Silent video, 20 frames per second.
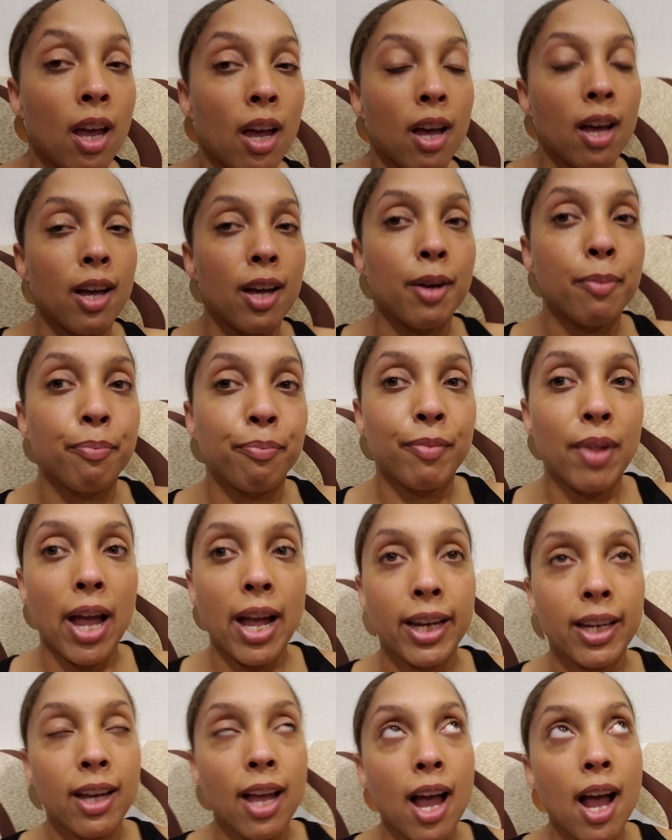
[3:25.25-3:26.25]

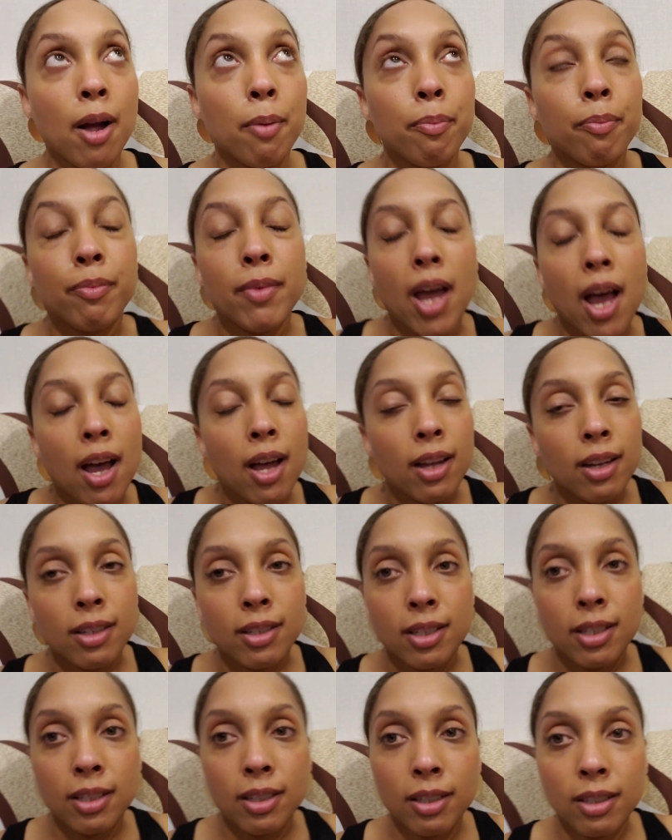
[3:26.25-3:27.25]
I'm
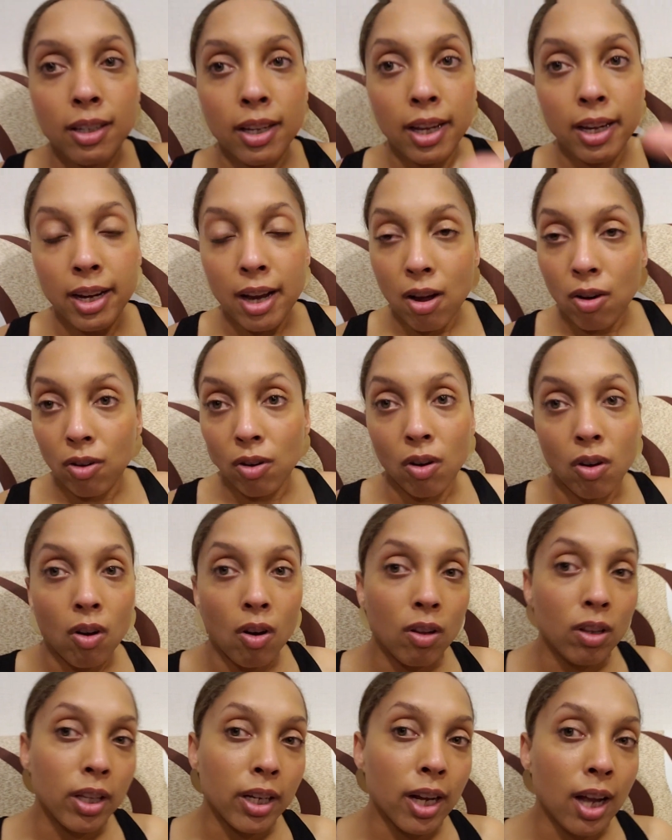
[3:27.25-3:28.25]
not an
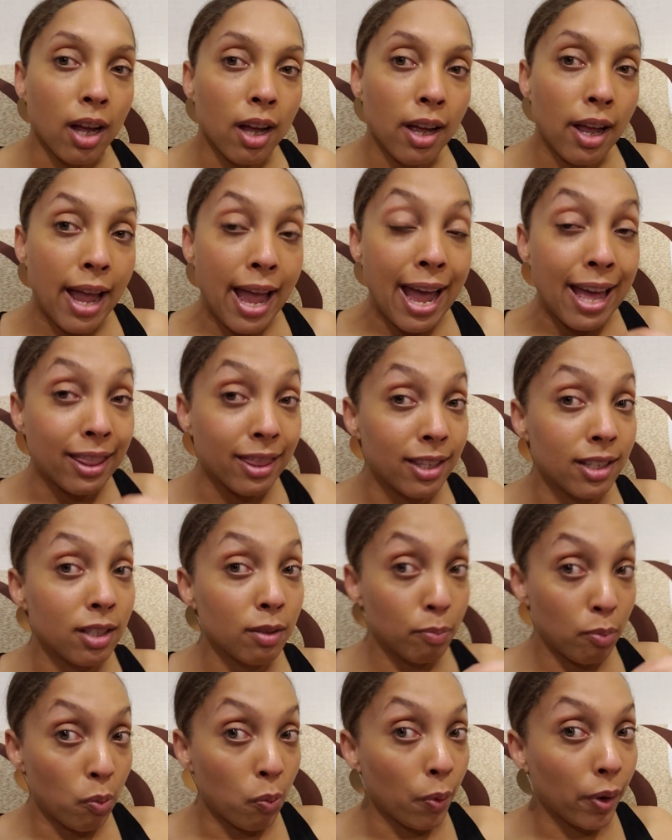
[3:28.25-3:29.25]
alcoholic at
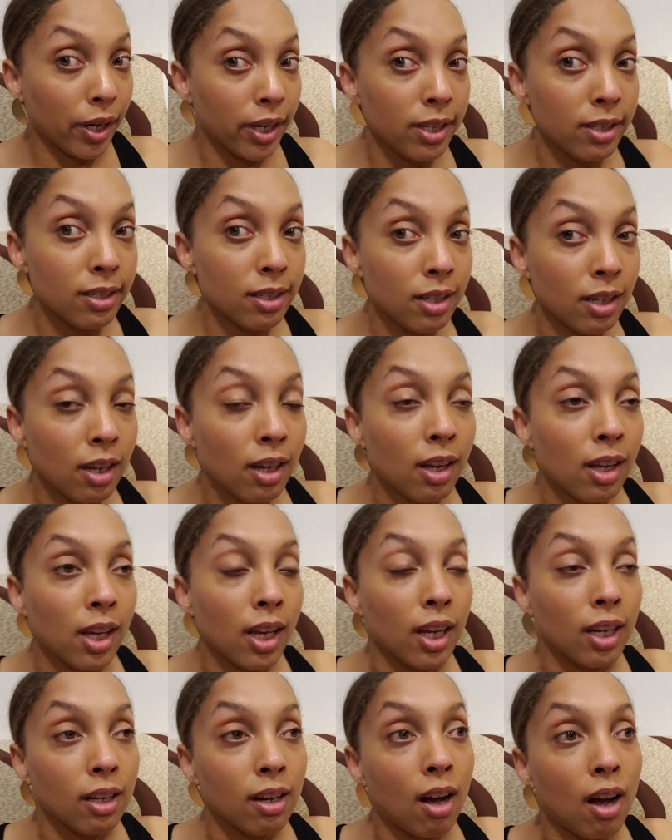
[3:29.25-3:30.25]
this point.
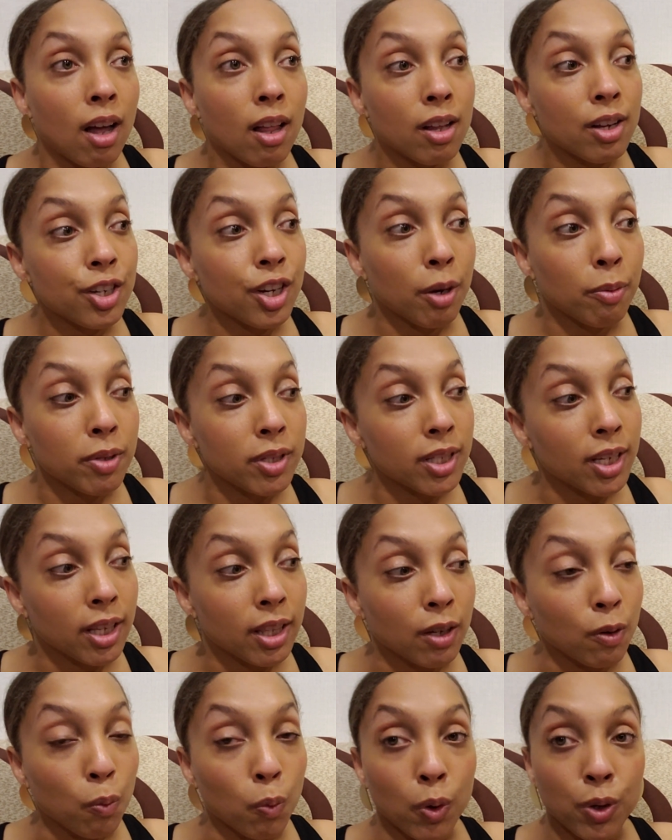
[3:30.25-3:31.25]
In college, I would say
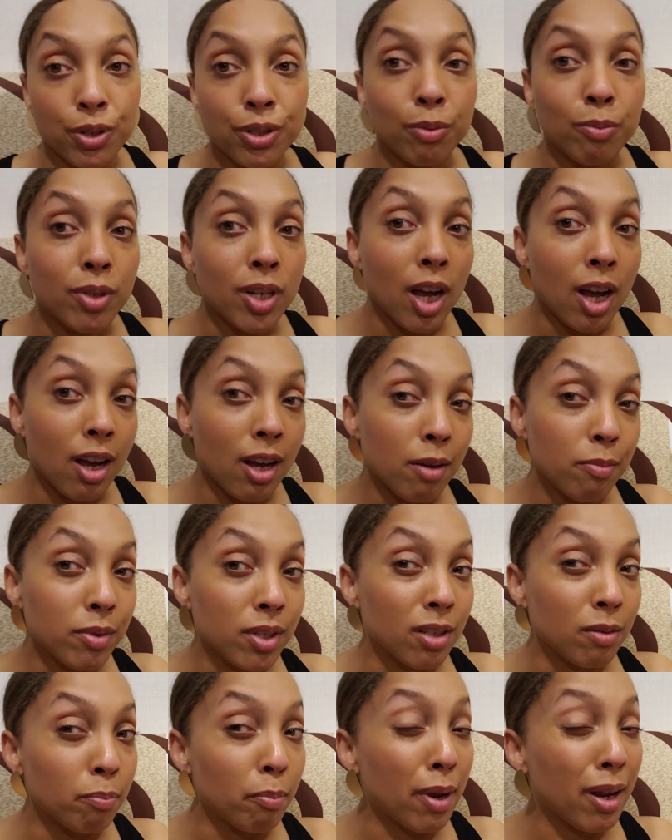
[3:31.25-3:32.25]
there were some times,
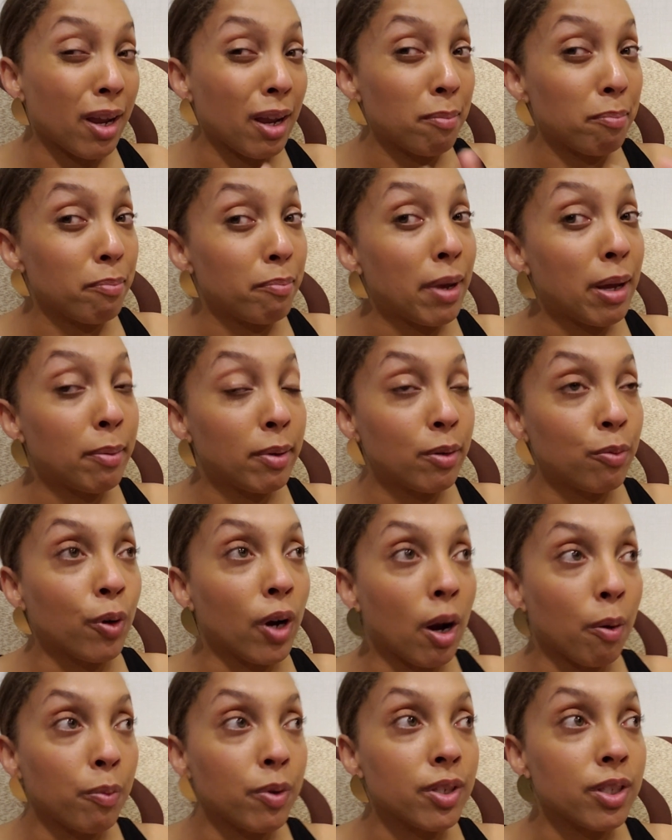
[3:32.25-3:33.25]
and maybe
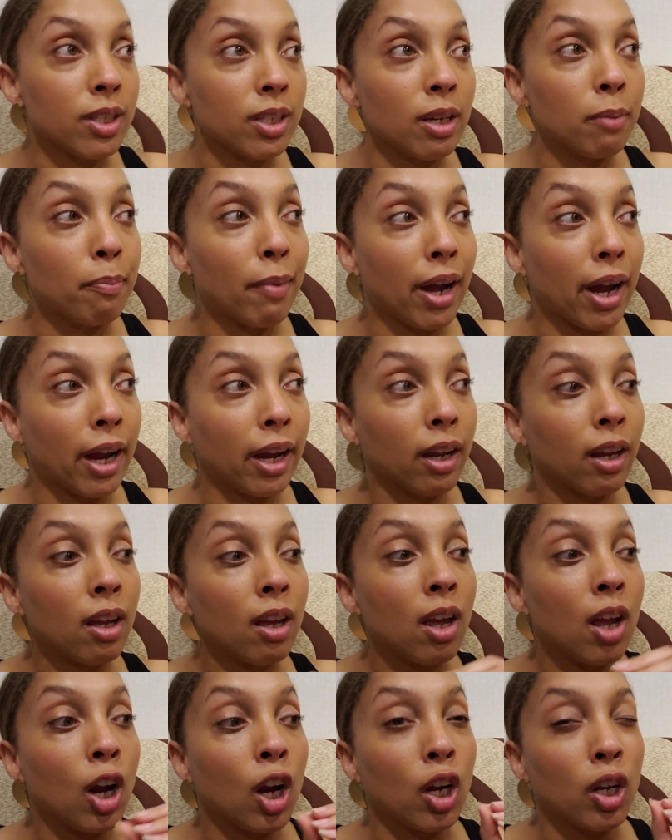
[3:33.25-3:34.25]
when I was in my
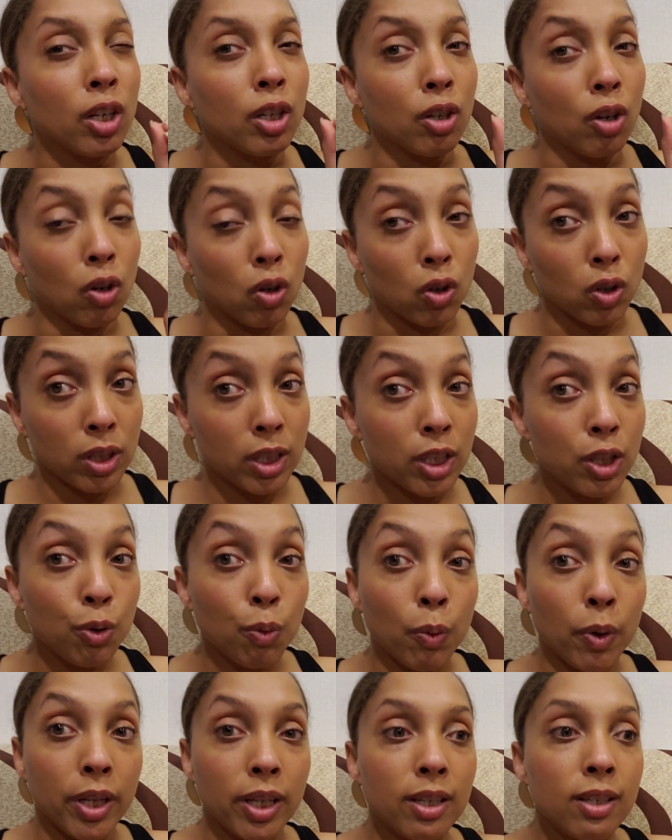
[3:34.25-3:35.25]
early
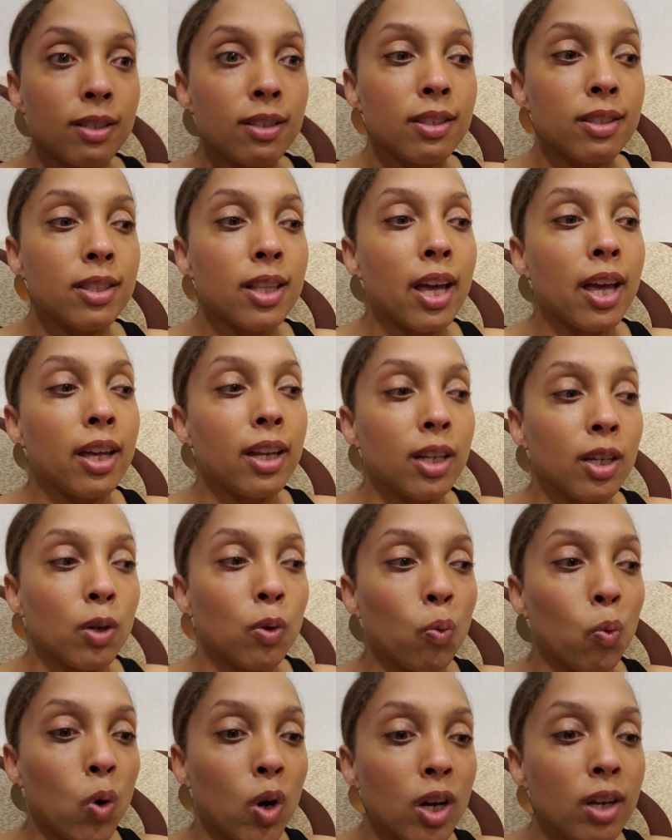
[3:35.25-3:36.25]
20s, that
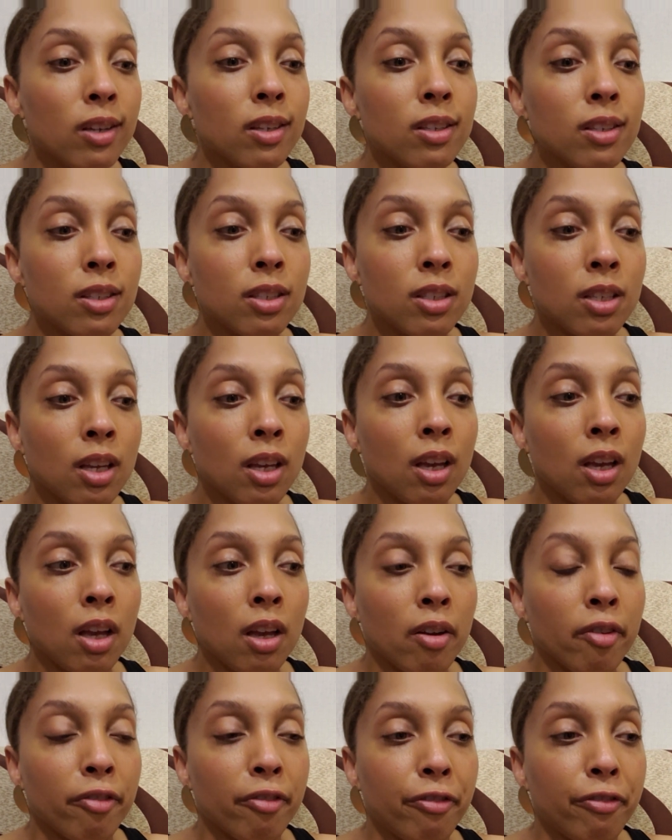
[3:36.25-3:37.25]
it was
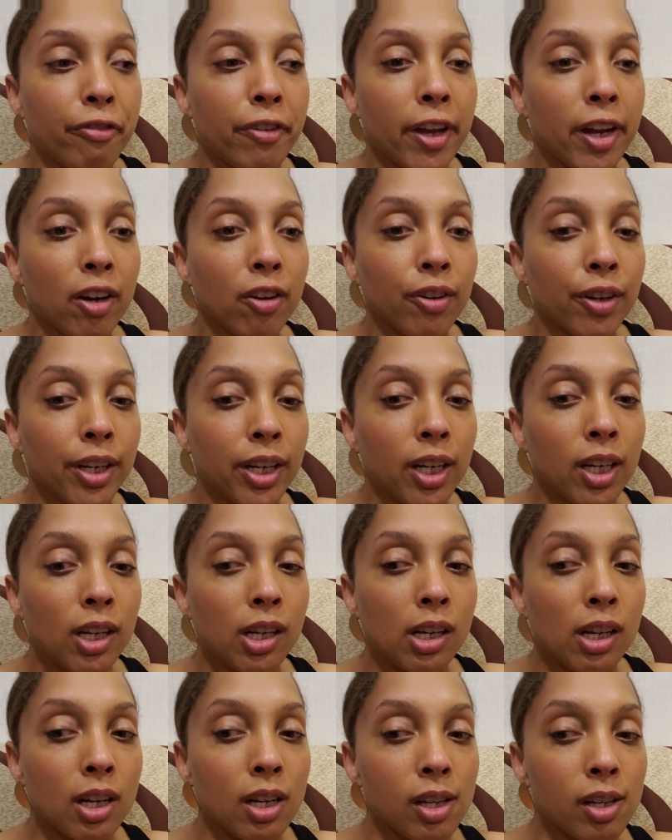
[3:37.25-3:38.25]

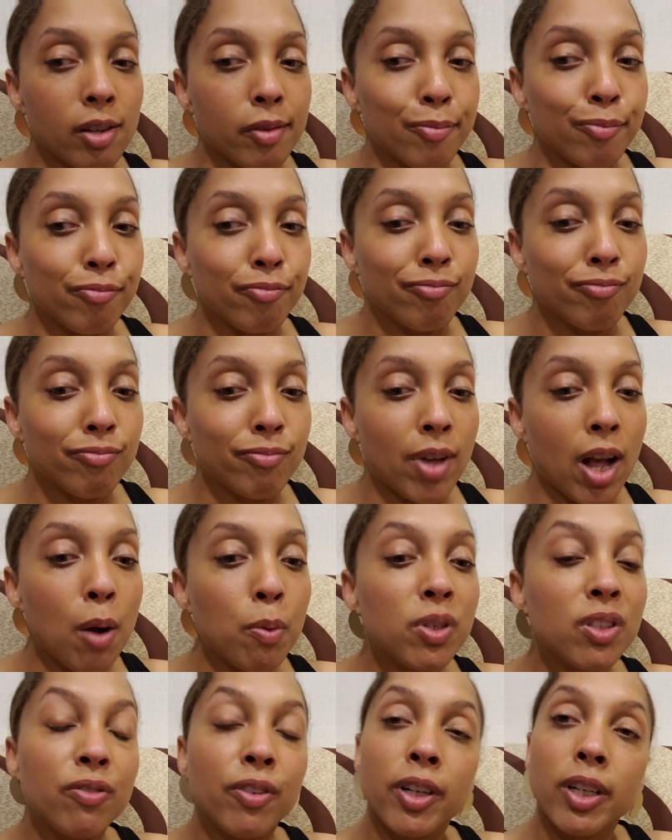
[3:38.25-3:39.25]
I
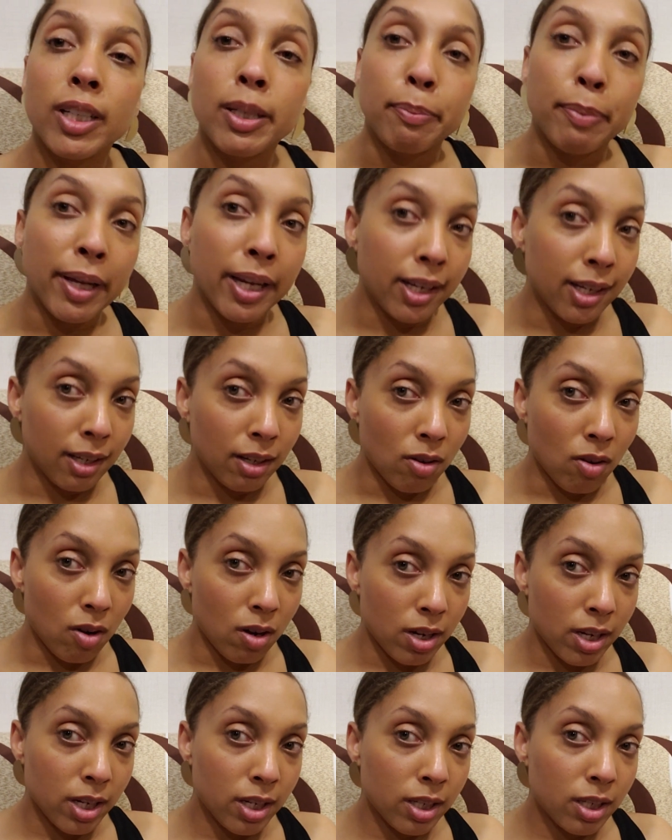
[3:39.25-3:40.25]
was very dependent
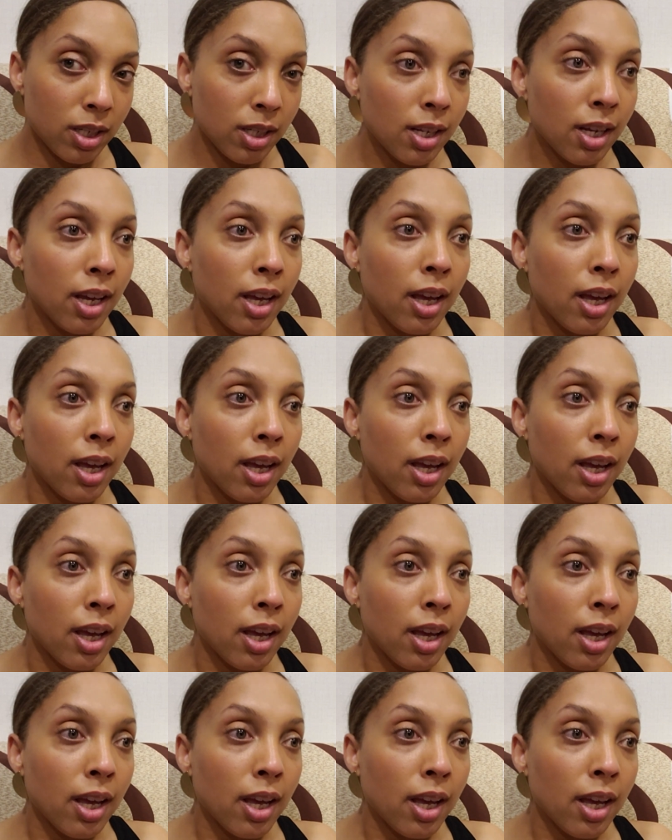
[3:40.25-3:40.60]
on it